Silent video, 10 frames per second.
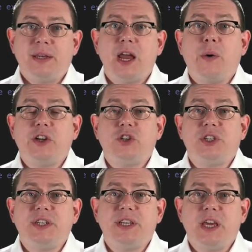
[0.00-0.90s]
Now I just
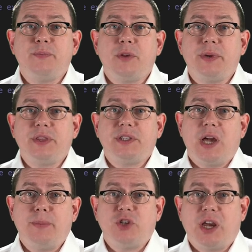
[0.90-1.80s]
need to implement the
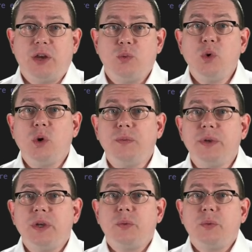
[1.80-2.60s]
type checking rule,